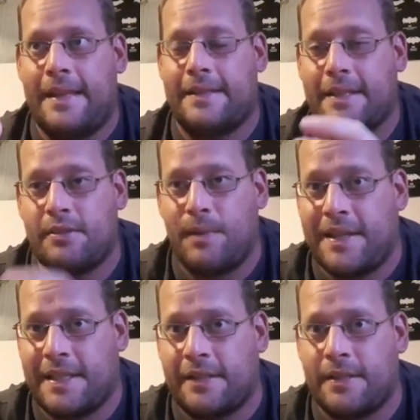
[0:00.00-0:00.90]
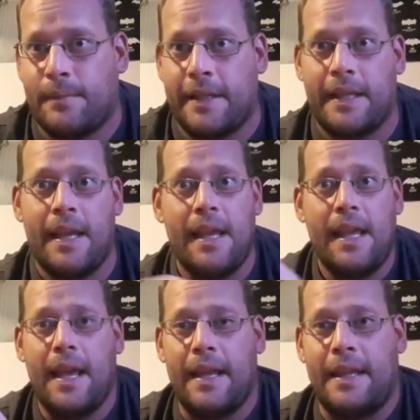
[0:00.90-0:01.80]
it's expressing something.
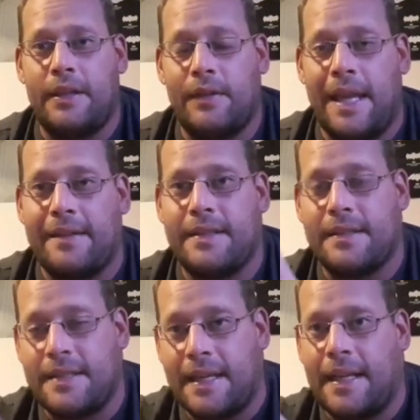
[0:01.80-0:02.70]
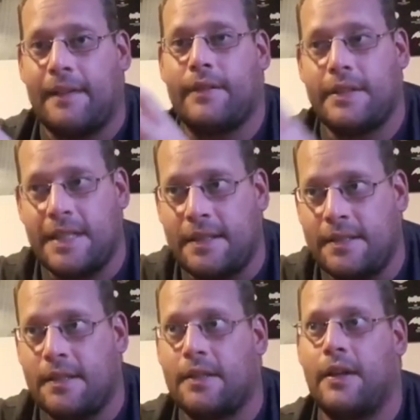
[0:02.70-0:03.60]
And then you get to the second half, the
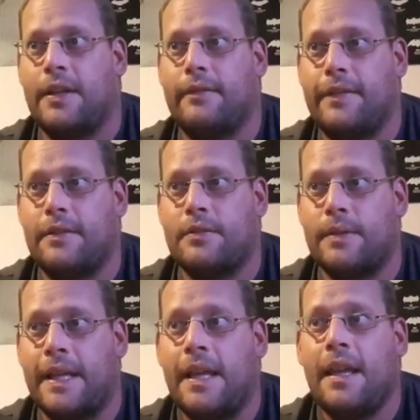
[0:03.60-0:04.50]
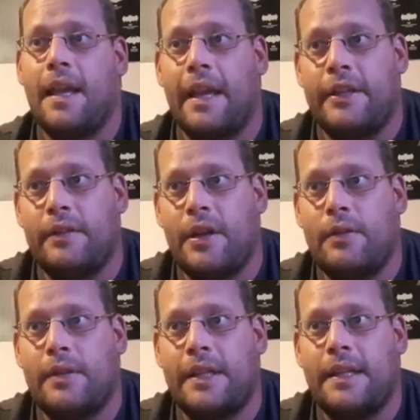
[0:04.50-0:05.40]
gentler kind of feel to it, and you
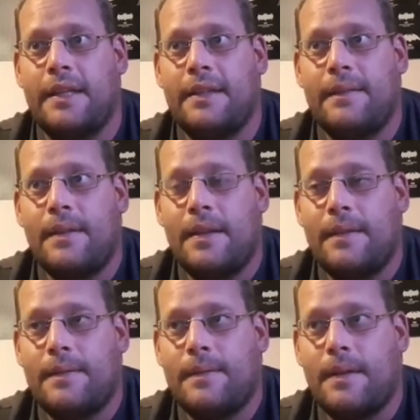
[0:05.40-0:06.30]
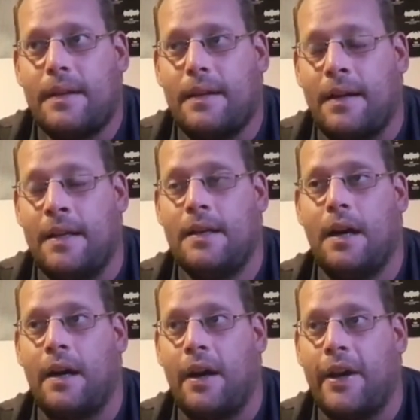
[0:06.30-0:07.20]
know that.
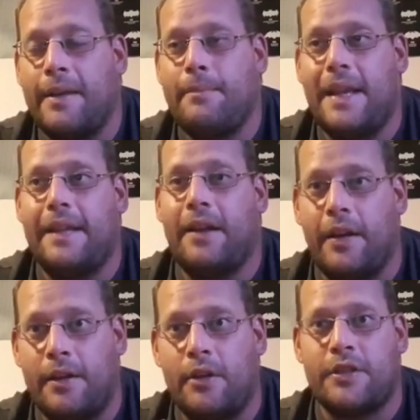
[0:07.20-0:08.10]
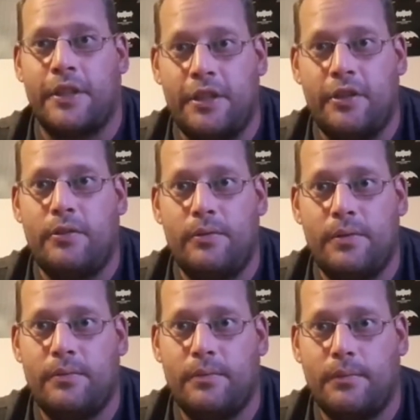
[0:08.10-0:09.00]
I admit that because I
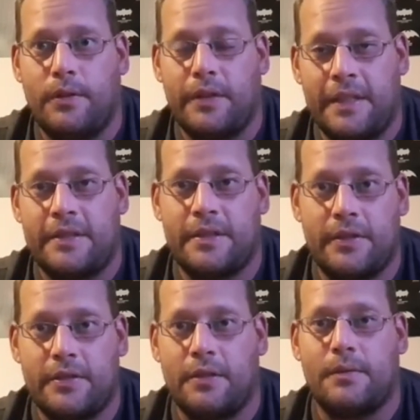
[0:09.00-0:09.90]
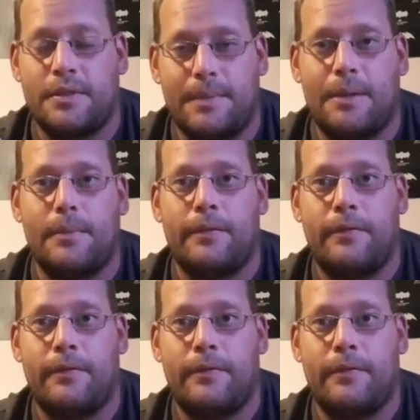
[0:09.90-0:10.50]
knew what this song was about